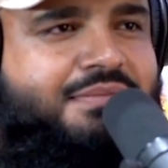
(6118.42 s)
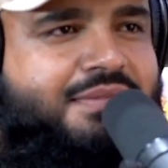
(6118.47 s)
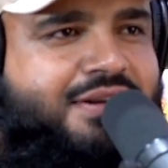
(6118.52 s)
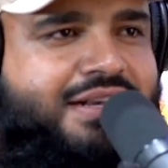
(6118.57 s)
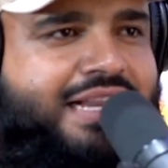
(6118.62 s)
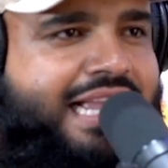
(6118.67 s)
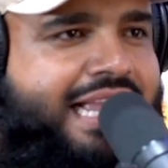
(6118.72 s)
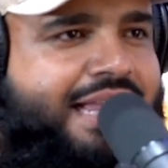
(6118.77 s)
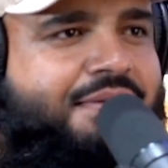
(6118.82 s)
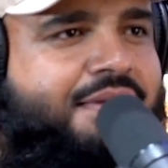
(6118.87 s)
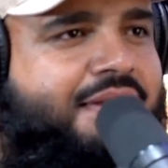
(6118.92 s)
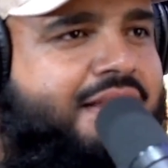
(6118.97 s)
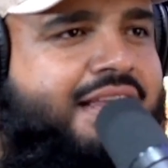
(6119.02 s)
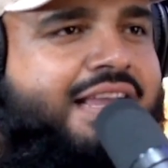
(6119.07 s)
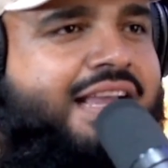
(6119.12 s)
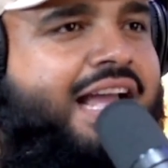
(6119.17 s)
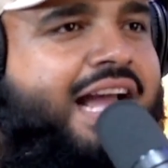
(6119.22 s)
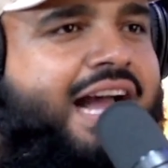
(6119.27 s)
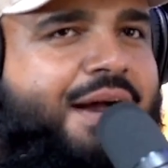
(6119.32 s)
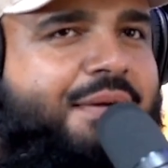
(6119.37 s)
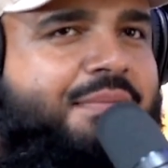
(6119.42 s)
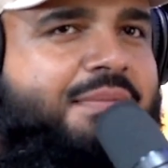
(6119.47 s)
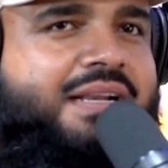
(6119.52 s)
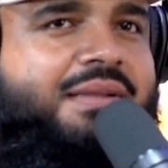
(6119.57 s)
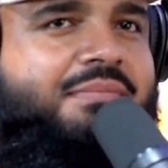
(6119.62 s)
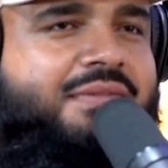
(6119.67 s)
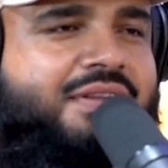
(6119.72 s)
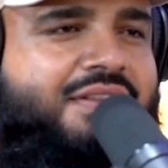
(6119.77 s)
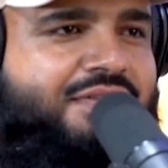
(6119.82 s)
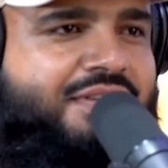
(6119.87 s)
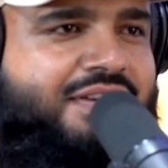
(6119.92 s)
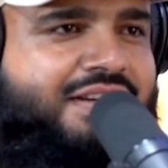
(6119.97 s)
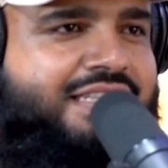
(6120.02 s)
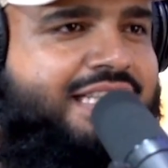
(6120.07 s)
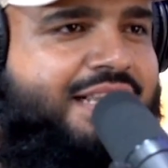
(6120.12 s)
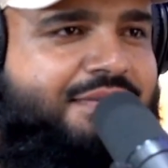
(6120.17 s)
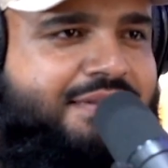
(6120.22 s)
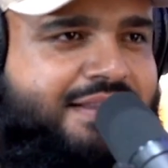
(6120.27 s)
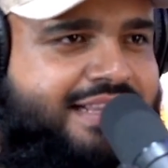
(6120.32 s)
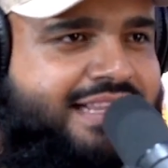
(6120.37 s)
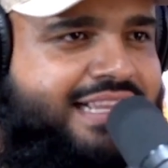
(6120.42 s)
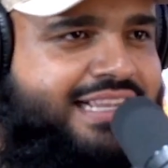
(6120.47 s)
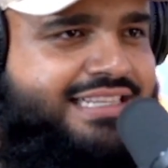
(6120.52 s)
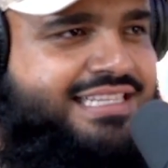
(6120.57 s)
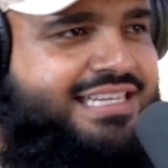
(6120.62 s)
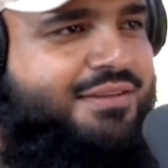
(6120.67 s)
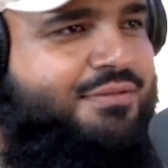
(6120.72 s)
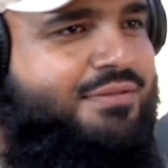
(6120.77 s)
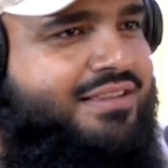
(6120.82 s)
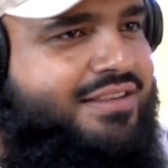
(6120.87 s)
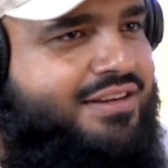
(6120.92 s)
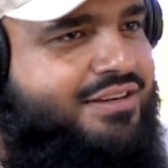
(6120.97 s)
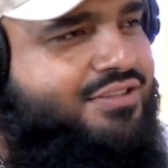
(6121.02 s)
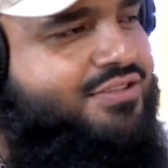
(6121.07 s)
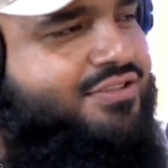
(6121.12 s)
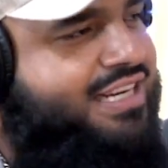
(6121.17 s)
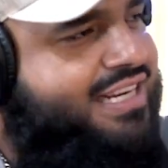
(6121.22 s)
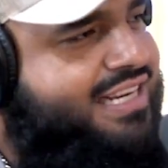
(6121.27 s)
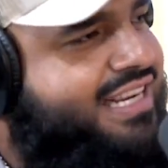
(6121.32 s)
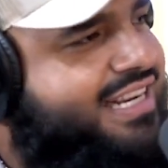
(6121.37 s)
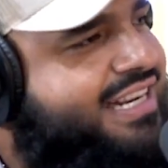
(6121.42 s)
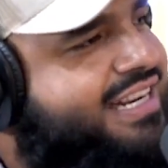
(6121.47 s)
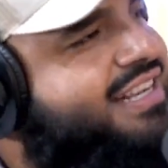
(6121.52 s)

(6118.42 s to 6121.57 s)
Like how many motherfuckers have done that shit when they're drinking